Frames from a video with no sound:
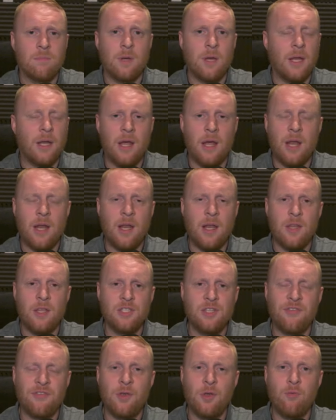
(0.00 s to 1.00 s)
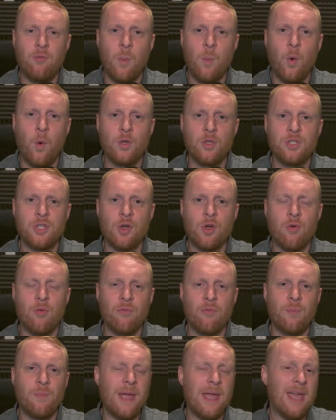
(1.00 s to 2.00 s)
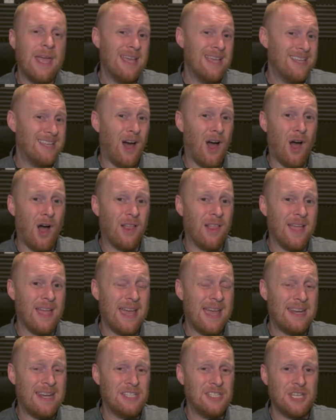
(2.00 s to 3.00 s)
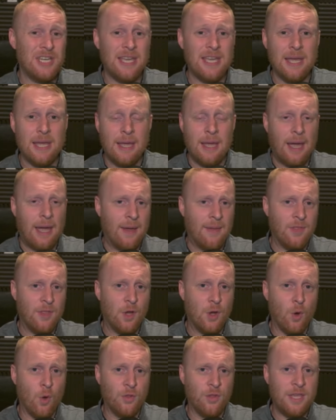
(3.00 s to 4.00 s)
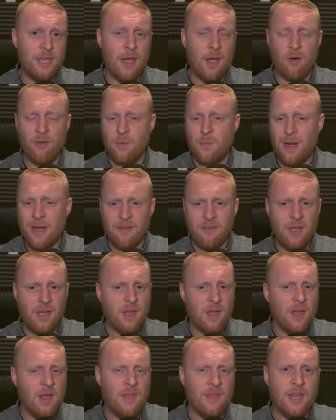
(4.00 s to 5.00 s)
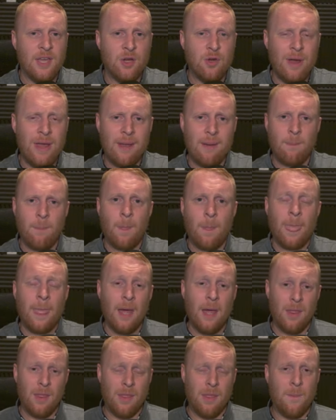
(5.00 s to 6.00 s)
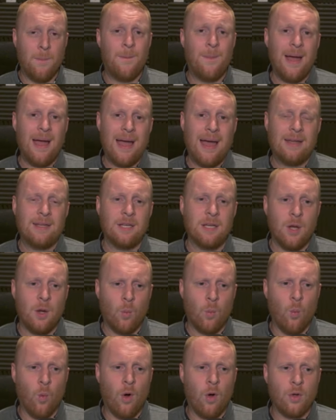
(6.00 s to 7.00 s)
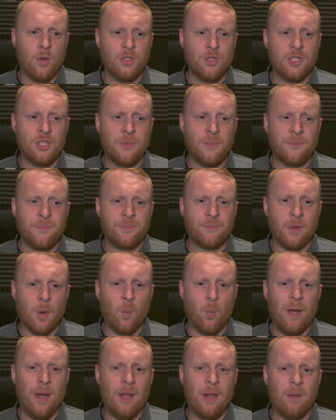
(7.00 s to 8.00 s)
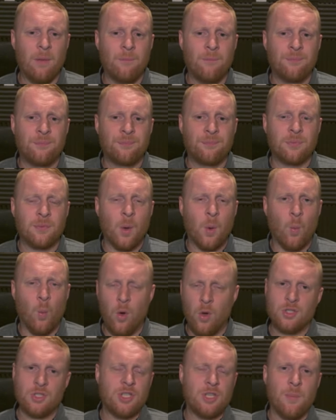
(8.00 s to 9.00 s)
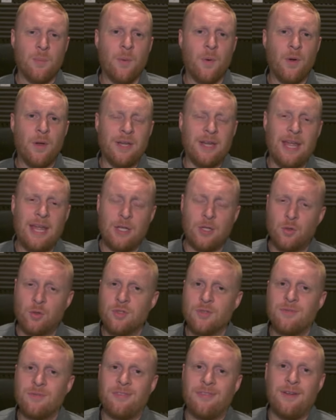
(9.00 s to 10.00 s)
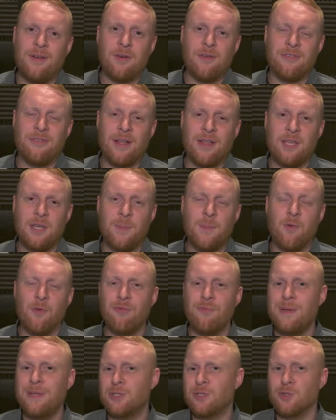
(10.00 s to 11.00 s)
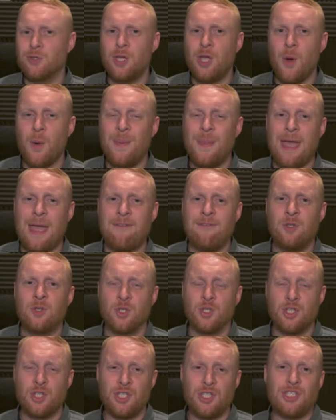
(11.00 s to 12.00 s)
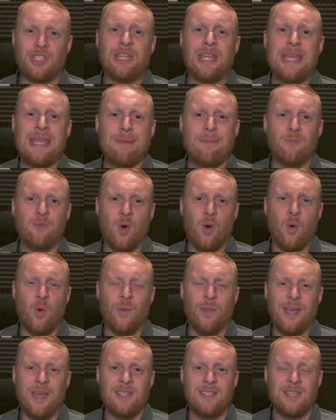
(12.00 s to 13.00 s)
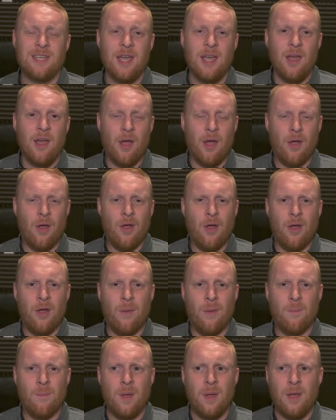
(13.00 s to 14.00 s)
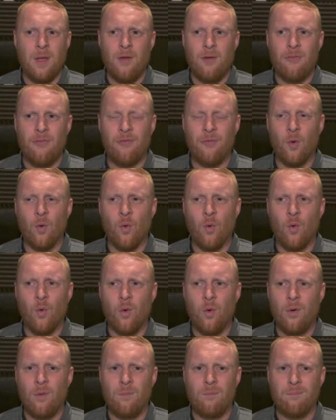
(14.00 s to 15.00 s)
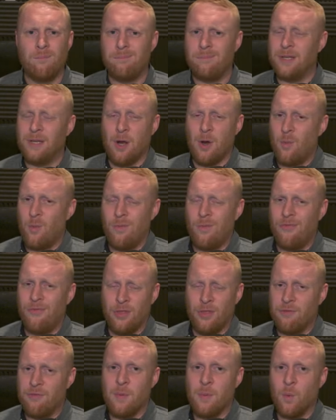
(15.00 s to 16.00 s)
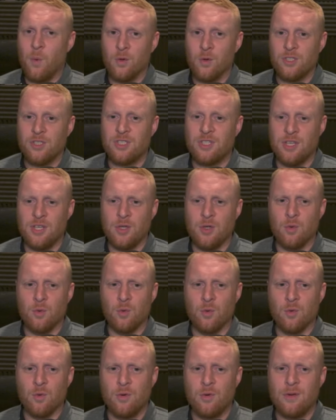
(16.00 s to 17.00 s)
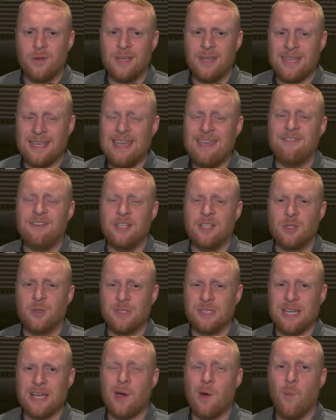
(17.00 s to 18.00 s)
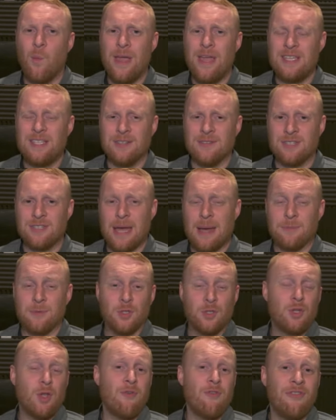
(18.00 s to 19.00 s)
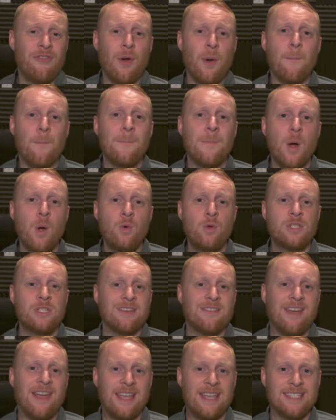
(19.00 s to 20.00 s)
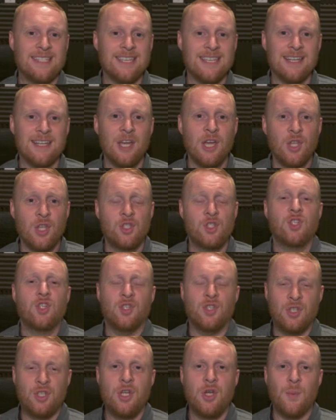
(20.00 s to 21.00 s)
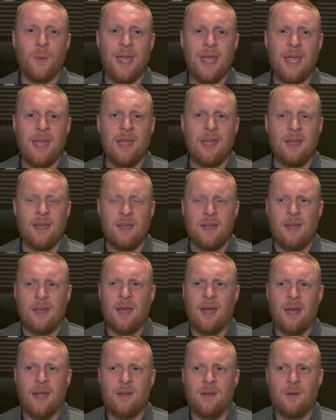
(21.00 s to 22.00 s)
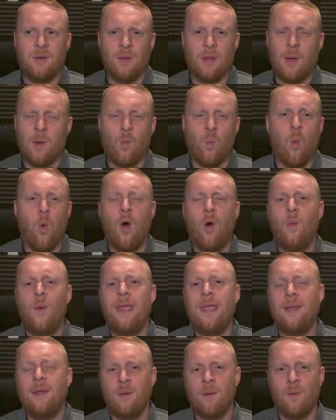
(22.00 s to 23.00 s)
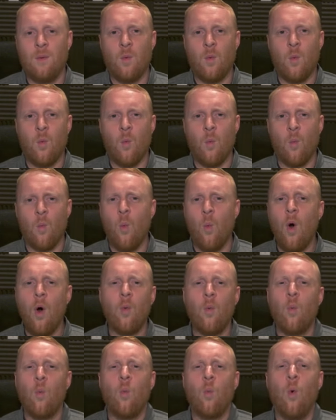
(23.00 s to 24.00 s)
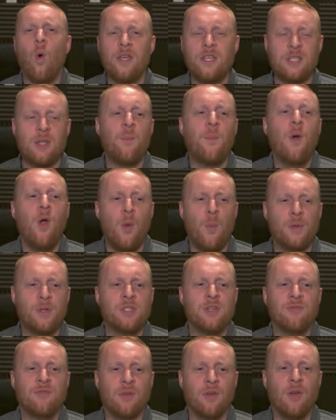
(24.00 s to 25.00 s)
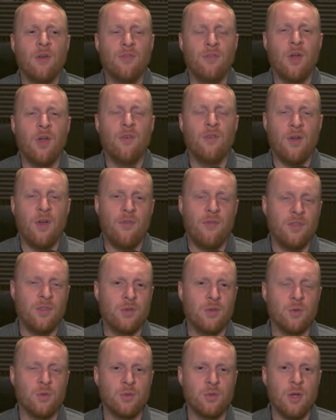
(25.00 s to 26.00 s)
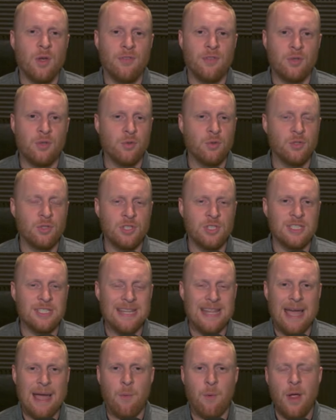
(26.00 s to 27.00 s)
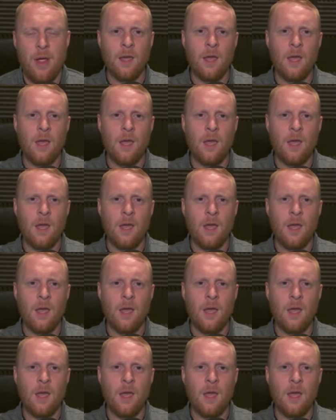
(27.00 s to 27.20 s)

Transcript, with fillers: and, and there's a few rewards that come from it, Arc light Energy and um, the gold that you get off the back of it, then great. The bad was, well, what's the point? It doesn't feel valuable for me to just go in there and just steamroll this um, for, you know, for the rewards that you're giving. So it's like a waste of time. Just don't feel motivated to do it. And like, what are we? What what is the purpose of the of, of, of the dun, of the dungeons now?